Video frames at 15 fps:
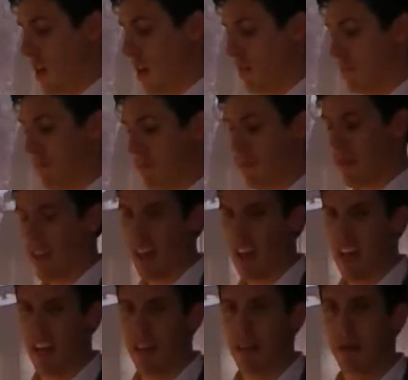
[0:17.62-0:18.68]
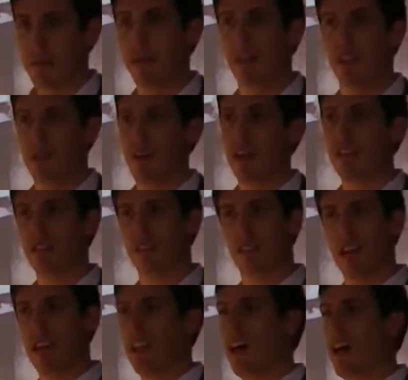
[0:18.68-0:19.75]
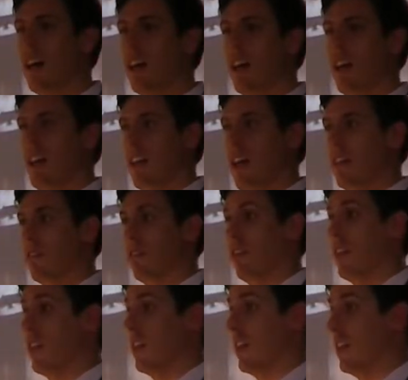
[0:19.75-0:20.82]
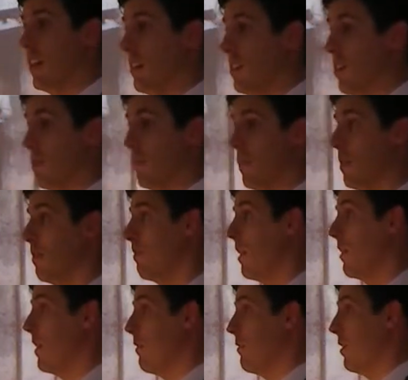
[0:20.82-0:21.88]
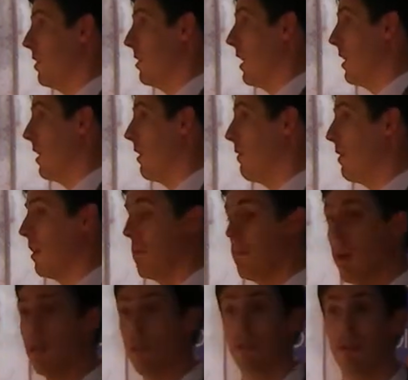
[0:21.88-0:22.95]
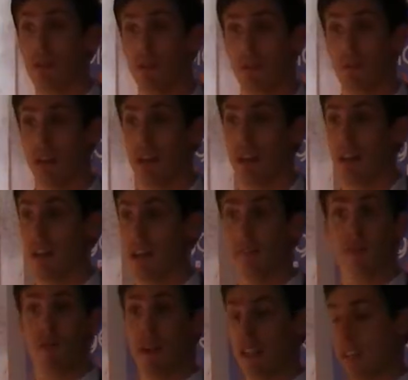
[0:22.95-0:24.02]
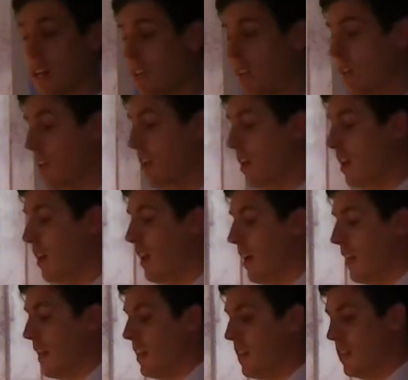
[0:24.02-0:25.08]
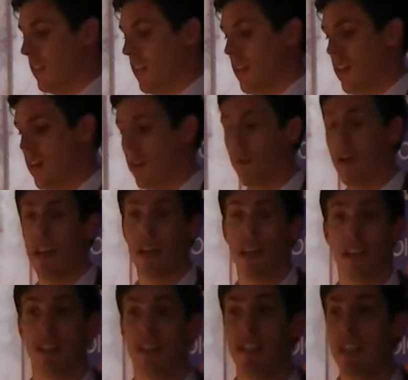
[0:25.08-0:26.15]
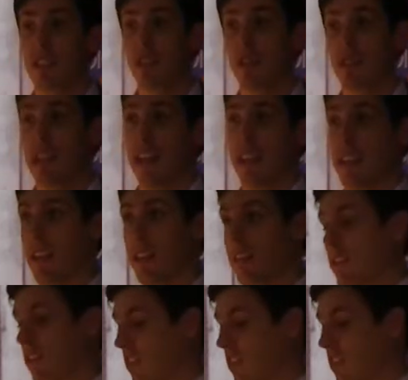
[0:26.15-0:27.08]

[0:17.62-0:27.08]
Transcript: and, and, my strengths, they lie in actually uh, something very different than I think most of you have strengths at. And that is creating digital tactics, setting up